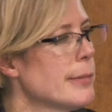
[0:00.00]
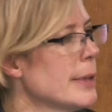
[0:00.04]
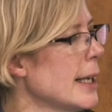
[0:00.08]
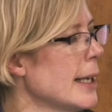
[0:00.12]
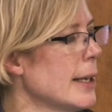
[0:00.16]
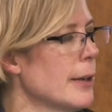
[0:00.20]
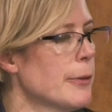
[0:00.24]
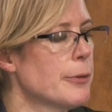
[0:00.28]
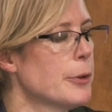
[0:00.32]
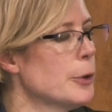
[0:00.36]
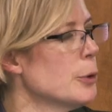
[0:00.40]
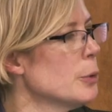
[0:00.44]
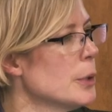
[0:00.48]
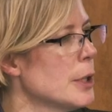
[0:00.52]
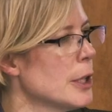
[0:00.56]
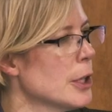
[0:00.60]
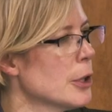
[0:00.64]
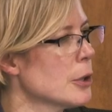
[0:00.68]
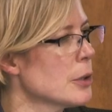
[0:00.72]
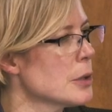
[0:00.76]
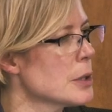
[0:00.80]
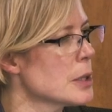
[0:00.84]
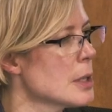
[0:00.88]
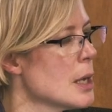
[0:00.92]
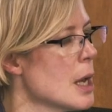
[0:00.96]
in a few
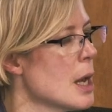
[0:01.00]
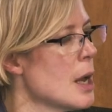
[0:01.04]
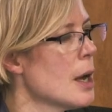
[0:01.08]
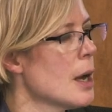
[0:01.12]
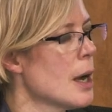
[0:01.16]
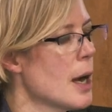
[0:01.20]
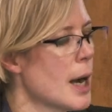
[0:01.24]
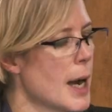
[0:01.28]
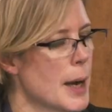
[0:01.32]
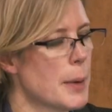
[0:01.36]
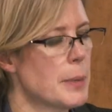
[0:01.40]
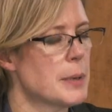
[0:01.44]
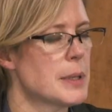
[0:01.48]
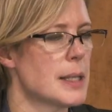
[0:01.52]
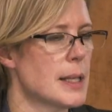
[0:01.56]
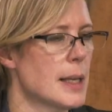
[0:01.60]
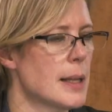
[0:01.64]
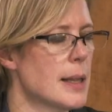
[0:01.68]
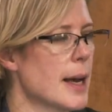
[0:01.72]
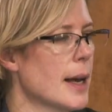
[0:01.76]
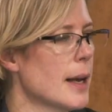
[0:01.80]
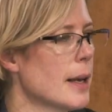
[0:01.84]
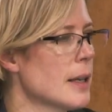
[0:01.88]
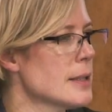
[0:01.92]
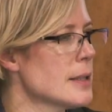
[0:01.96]
years. I would see
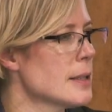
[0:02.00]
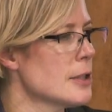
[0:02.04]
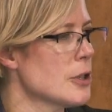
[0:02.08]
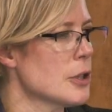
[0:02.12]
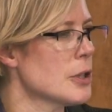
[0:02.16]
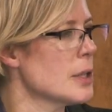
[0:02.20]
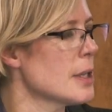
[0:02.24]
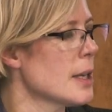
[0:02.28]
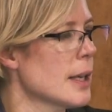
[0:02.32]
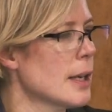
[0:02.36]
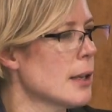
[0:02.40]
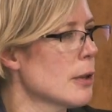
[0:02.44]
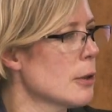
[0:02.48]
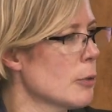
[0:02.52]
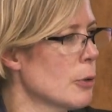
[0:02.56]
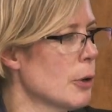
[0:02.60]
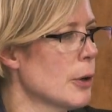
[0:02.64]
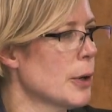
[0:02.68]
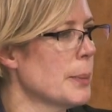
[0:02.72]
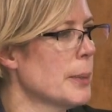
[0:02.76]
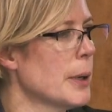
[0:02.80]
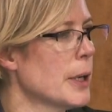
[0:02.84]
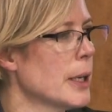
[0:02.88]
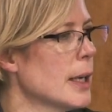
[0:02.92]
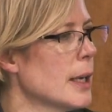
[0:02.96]
that as just a
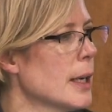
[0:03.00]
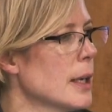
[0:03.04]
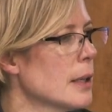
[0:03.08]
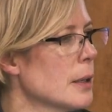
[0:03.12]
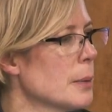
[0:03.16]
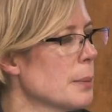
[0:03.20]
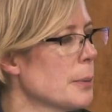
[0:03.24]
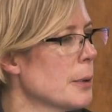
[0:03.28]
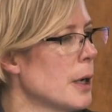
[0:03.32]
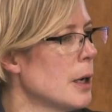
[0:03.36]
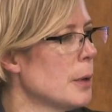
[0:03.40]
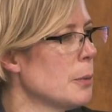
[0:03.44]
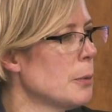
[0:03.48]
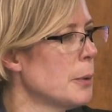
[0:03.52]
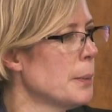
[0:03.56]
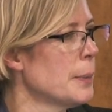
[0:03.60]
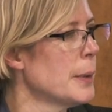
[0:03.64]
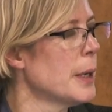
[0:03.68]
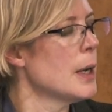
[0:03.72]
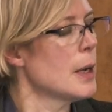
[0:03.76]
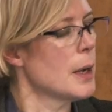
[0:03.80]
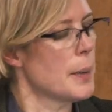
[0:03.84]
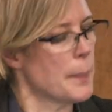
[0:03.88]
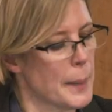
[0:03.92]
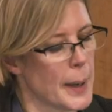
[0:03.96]
throwing money at the problem.
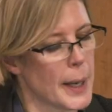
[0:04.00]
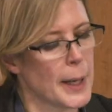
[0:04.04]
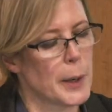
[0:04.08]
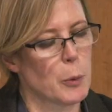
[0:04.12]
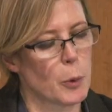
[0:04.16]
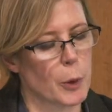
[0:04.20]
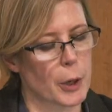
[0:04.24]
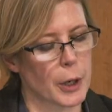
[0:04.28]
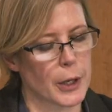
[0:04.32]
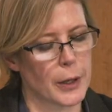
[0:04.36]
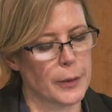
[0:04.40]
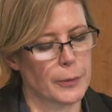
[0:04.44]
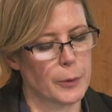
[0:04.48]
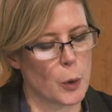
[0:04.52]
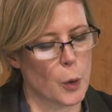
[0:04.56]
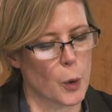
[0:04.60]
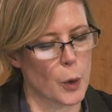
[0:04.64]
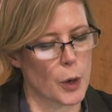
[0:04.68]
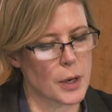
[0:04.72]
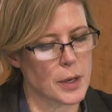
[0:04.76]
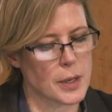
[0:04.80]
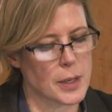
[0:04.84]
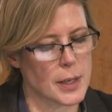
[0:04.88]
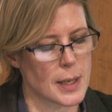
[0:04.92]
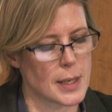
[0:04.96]
My worry, of
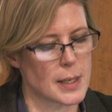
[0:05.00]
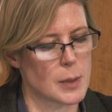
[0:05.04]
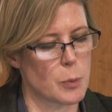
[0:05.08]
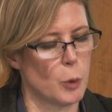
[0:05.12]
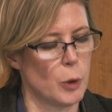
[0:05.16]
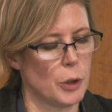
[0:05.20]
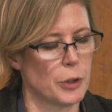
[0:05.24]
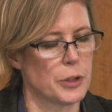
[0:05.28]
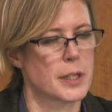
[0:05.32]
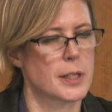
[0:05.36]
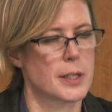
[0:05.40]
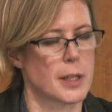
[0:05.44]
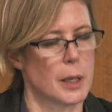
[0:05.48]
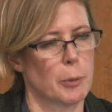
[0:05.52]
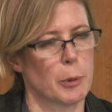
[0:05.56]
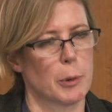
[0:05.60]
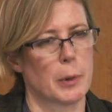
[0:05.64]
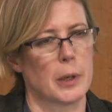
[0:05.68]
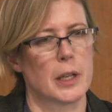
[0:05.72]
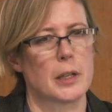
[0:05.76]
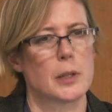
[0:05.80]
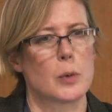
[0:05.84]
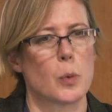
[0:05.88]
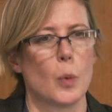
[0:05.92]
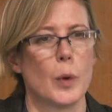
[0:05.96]
course, is will
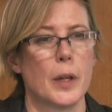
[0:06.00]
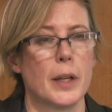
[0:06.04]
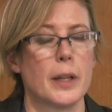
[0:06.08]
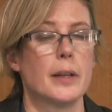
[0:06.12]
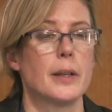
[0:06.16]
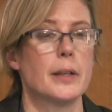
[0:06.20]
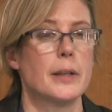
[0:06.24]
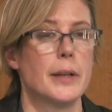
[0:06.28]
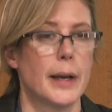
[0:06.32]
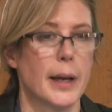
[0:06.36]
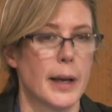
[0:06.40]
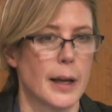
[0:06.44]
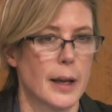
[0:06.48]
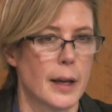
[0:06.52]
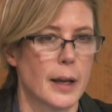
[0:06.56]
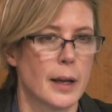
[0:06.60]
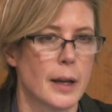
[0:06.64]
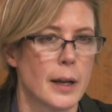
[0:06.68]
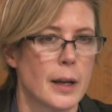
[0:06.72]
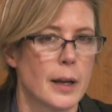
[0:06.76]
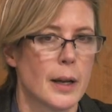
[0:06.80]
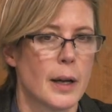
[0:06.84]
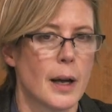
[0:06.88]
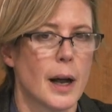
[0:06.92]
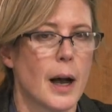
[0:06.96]
stubbornness win the
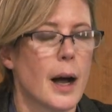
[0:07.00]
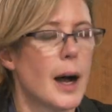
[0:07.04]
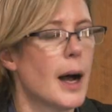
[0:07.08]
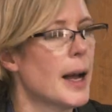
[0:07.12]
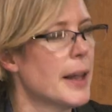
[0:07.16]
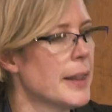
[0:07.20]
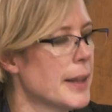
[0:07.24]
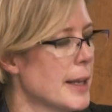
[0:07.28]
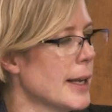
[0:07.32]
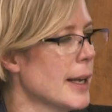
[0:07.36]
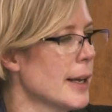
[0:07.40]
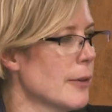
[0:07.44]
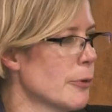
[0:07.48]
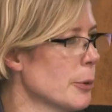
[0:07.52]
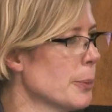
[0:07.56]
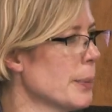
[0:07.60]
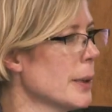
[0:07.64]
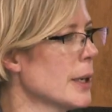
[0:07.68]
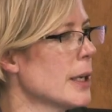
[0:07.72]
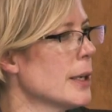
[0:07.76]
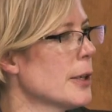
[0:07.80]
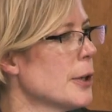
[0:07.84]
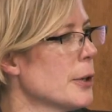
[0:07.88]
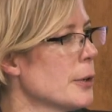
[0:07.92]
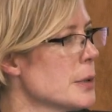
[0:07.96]
day and then
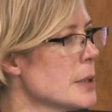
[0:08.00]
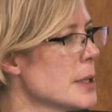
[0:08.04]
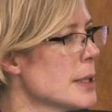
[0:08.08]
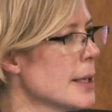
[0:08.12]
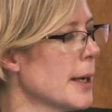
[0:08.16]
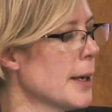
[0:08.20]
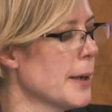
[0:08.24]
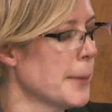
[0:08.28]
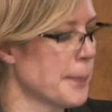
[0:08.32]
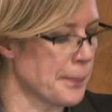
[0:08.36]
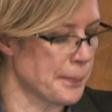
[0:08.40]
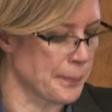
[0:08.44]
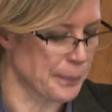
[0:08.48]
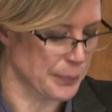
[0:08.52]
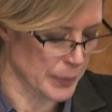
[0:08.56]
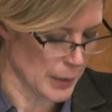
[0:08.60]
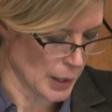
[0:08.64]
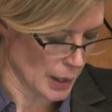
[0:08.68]
everybody goes down?